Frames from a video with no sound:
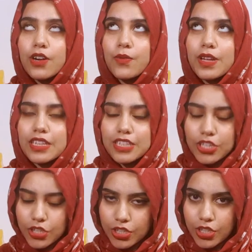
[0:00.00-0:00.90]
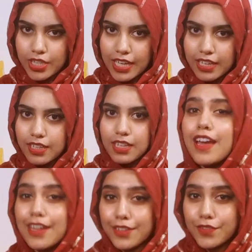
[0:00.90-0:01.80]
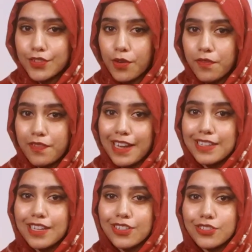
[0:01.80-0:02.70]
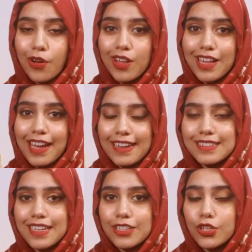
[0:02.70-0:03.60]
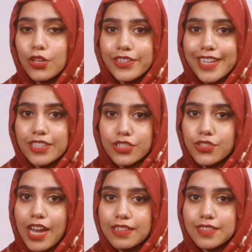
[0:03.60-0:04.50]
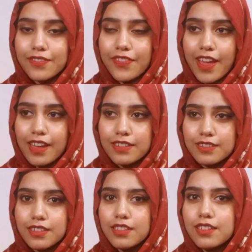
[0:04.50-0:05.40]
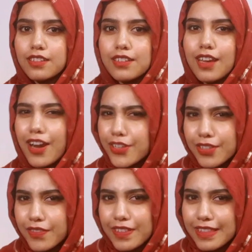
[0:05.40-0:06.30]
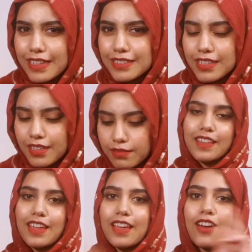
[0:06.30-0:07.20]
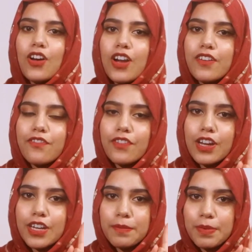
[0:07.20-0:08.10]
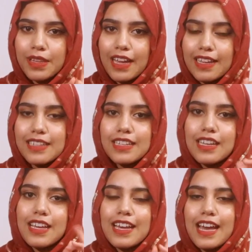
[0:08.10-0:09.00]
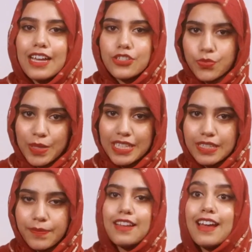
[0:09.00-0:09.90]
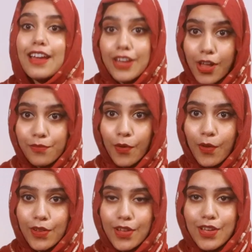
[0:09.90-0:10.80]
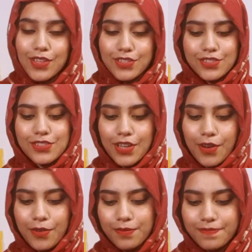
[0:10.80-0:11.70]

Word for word: are really good looking, and if you don't find tall height and colored eyes attractive, then are you even Desi? They are very polite and sweet and helpful, so